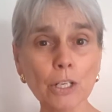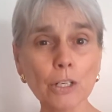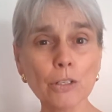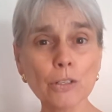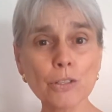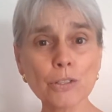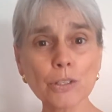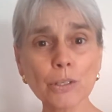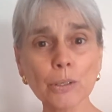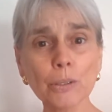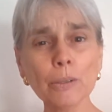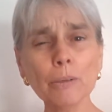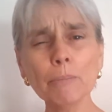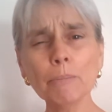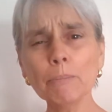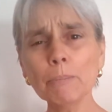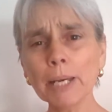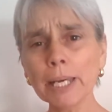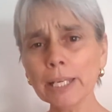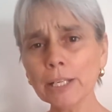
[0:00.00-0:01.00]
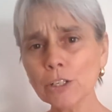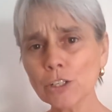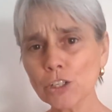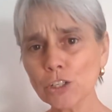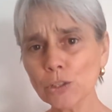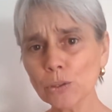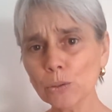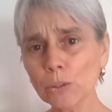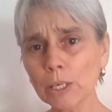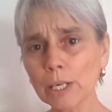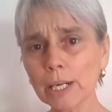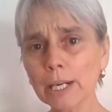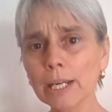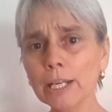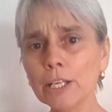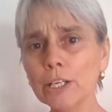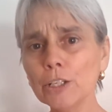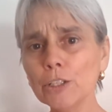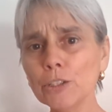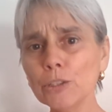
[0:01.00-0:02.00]
So make sure
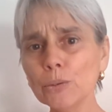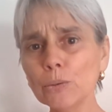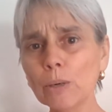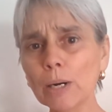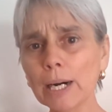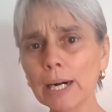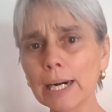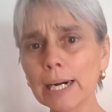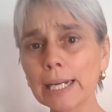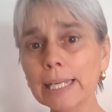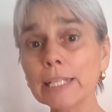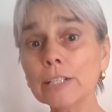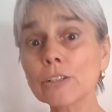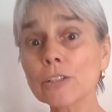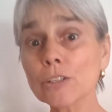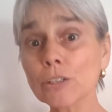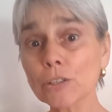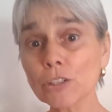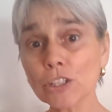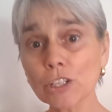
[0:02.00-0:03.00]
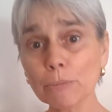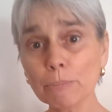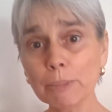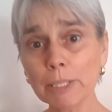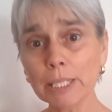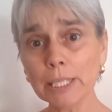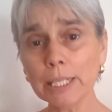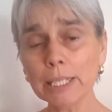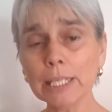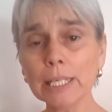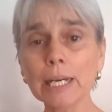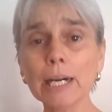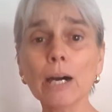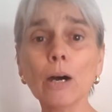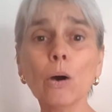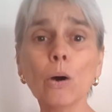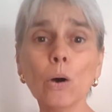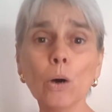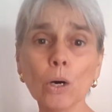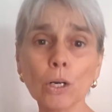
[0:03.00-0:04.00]
you are in social media
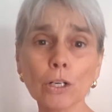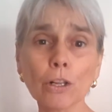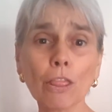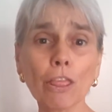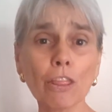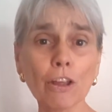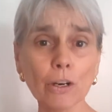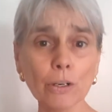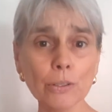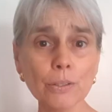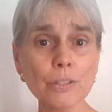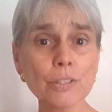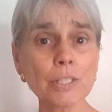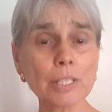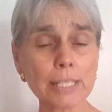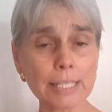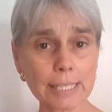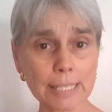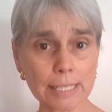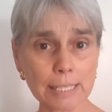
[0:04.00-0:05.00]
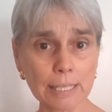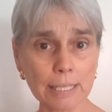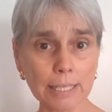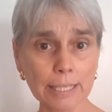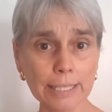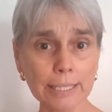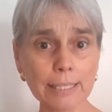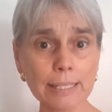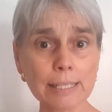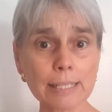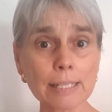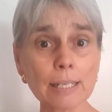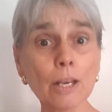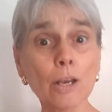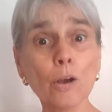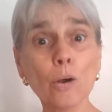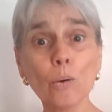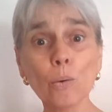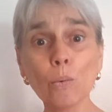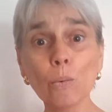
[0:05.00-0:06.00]
on those sites
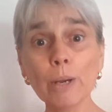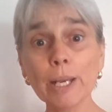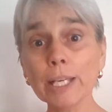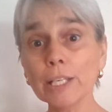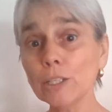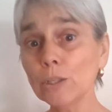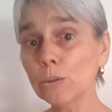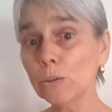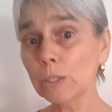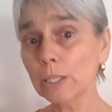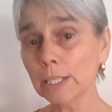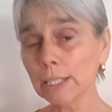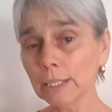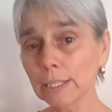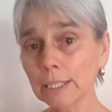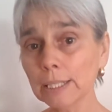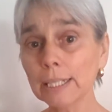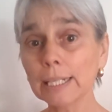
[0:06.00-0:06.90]
where your